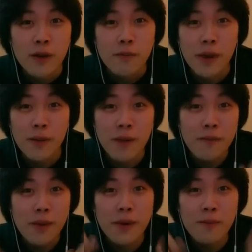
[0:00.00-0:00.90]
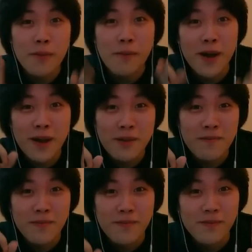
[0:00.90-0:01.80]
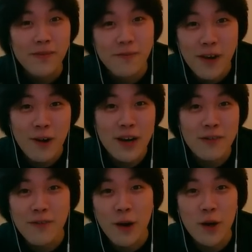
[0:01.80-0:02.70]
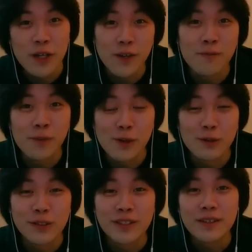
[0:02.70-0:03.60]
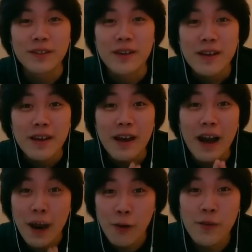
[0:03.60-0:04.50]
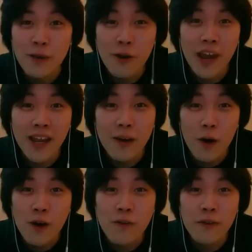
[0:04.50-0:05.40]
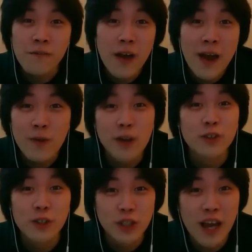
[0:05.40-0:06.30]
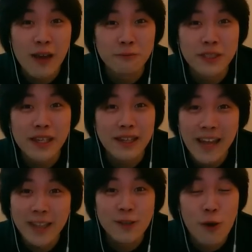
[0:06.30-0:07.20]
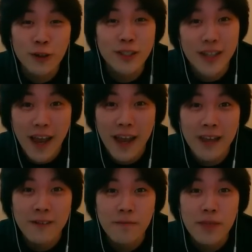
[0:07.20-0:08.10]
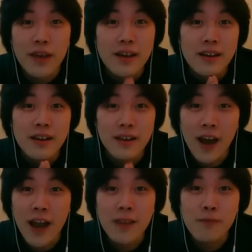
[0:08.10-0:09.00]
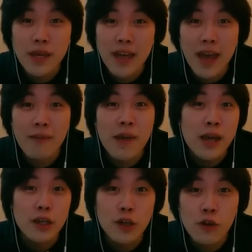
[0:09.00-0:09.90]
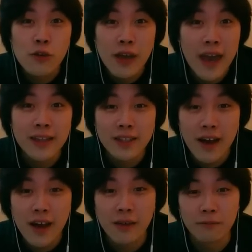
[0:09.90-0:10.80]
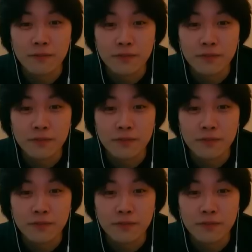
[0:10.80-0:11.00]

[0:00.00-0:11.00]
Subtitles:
Ba-bum, ba-bum, ba-bum. Very, very good pools. I will be doing over 500 gems later on today, 9 p.m. UK time.